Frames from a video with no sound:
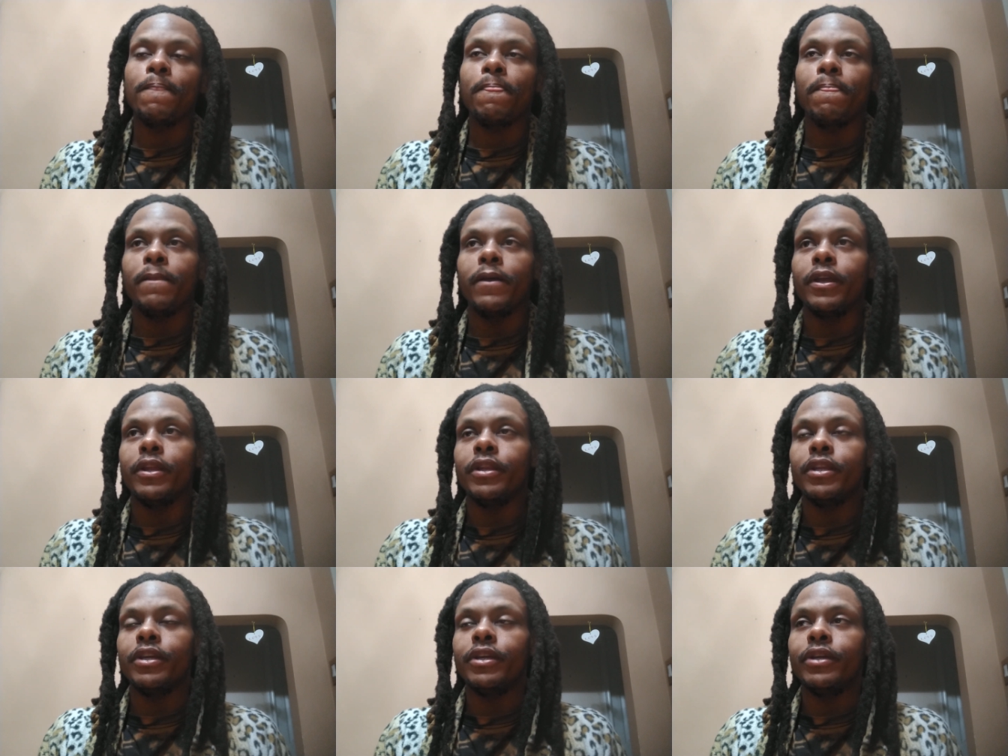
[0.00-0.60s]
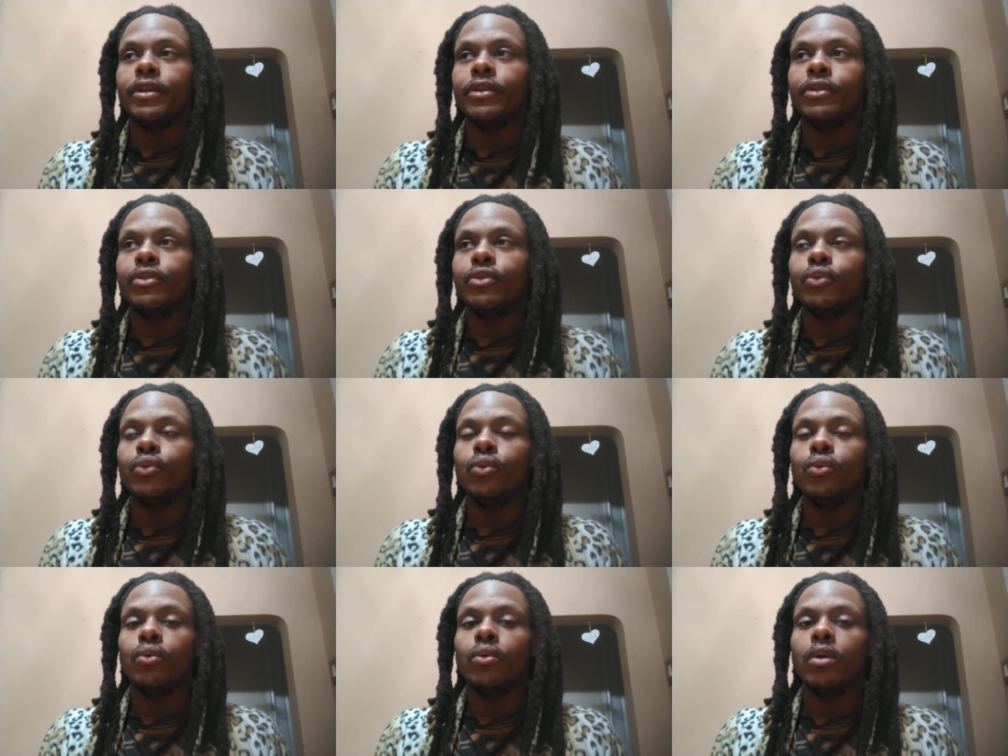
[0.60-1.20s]
they need
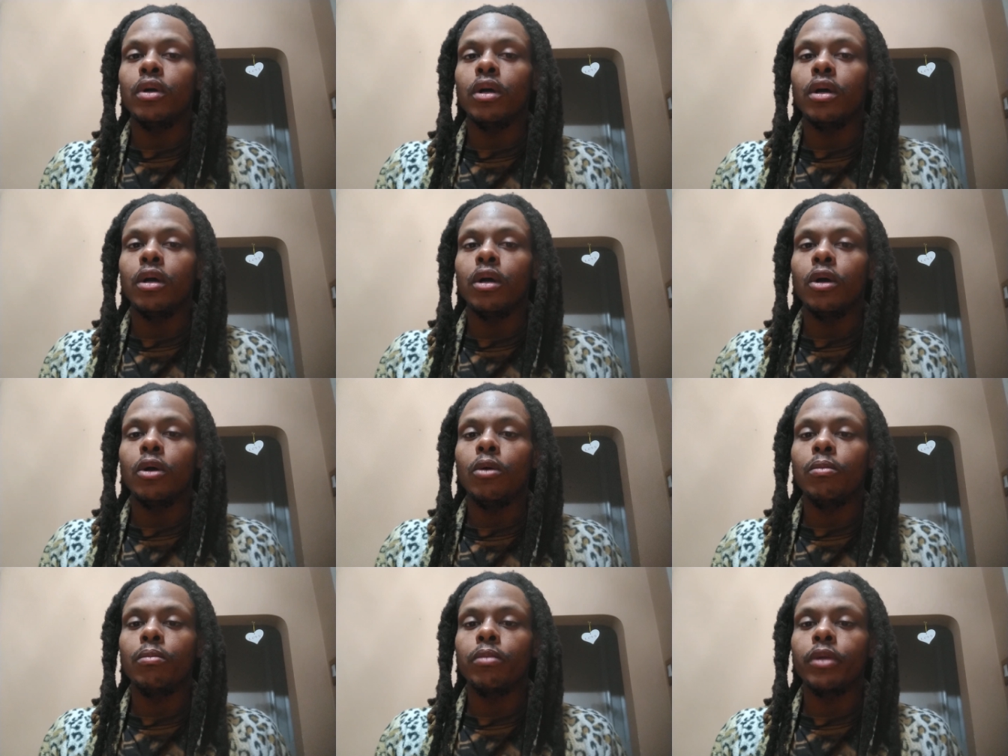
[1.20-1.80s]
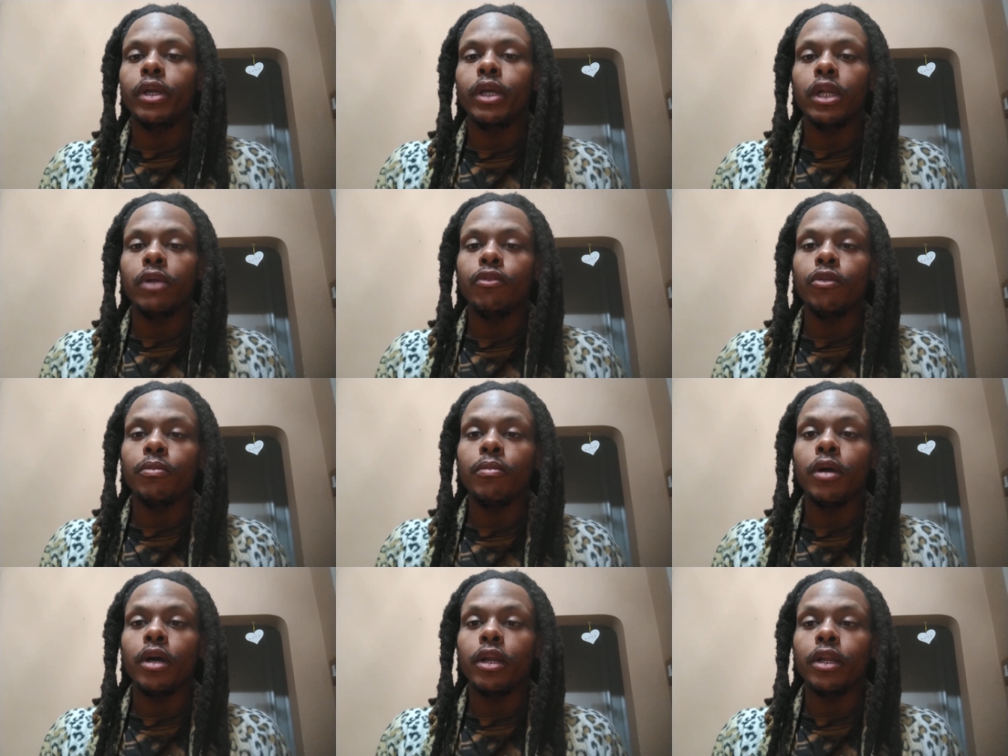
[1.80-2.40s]
to um get
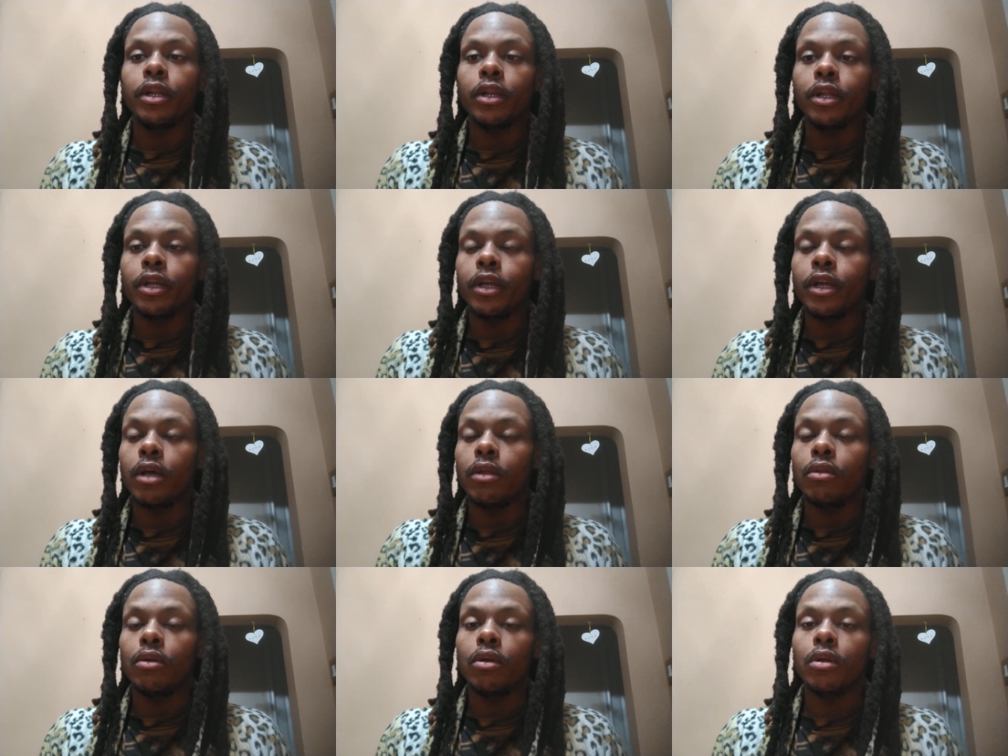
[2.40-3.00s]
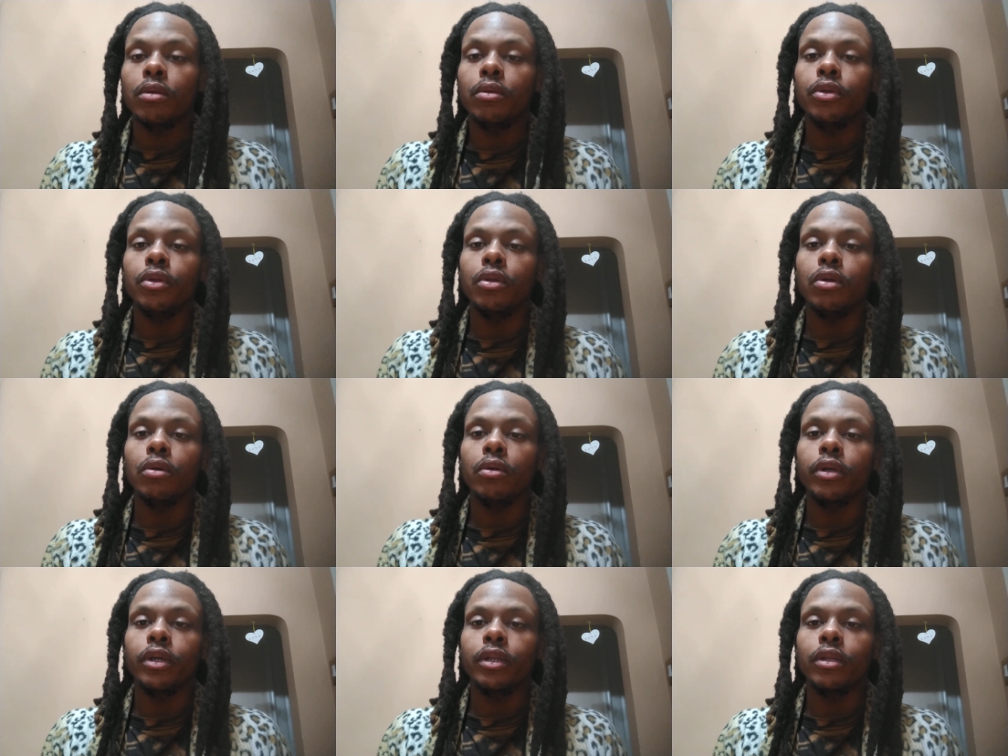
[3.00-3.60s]
everybody together, you
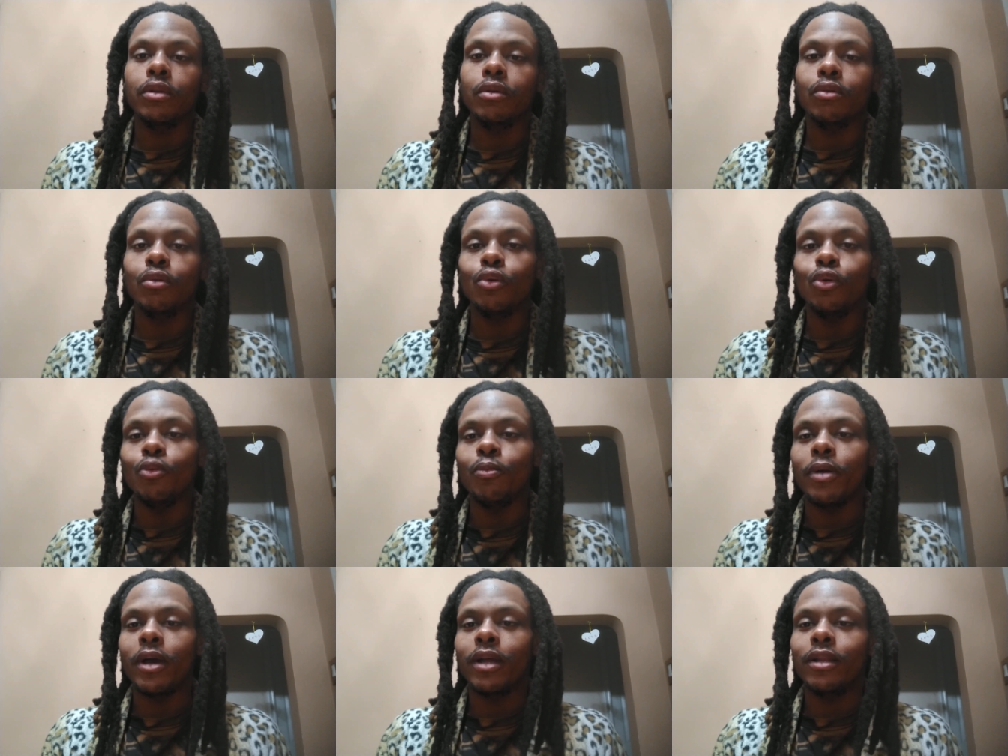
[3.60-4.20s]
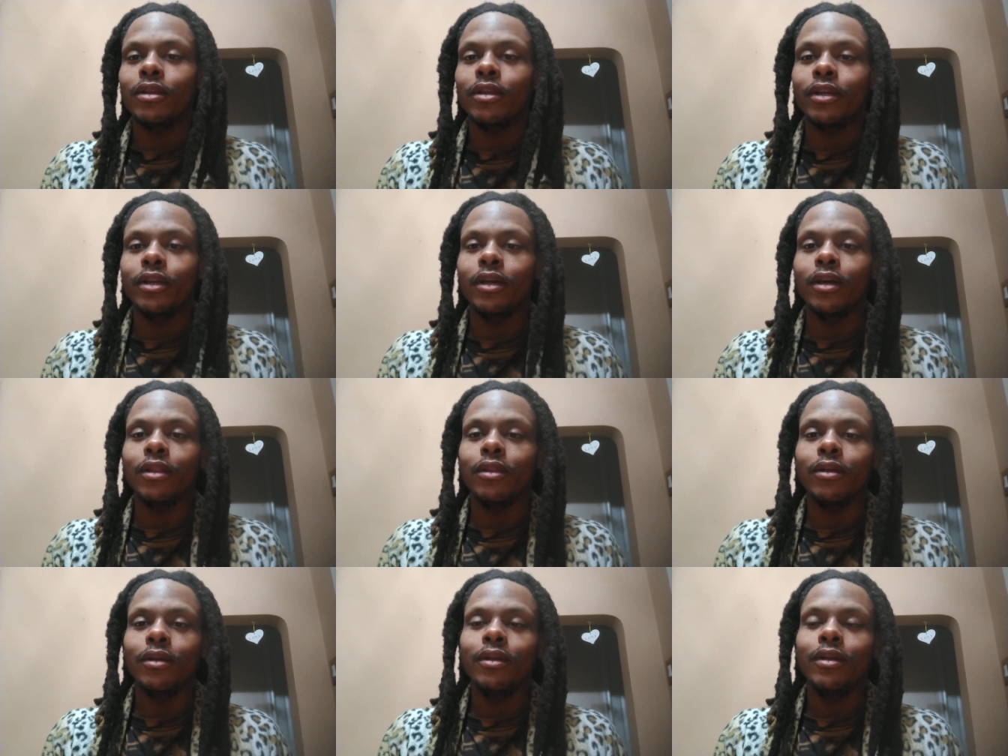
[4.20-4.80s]
know, get the crew back
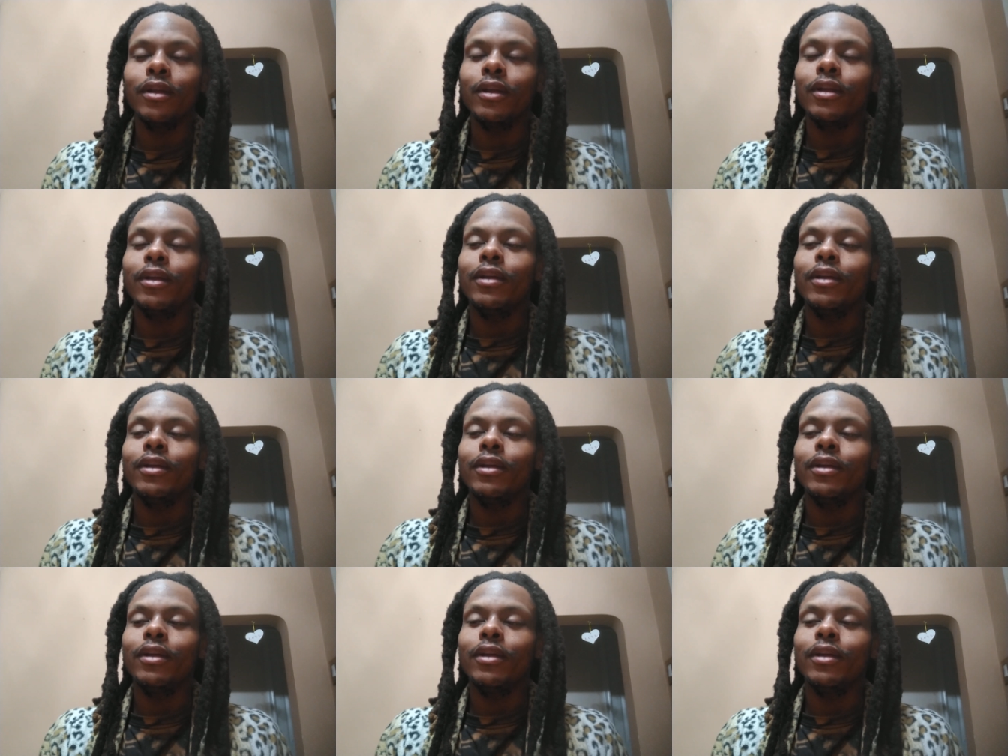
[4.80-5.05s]
together